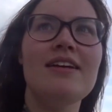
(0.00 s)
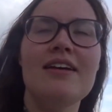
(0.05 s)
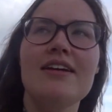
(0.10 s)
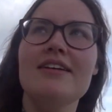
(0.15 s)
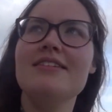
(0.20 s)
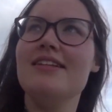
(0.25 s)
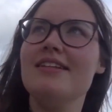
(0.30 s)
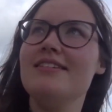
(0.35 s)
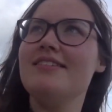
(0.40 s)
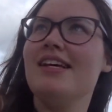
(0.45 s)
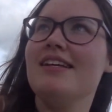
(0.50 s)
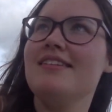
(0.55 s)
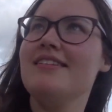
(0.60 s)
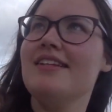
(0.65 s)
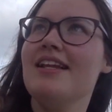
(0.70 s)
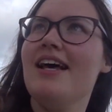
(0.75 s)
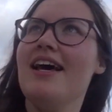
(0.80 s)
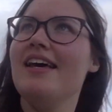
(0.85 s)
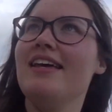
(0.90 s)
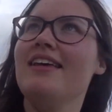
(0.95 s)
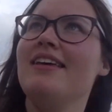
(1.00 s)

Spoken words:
Is it Saturday?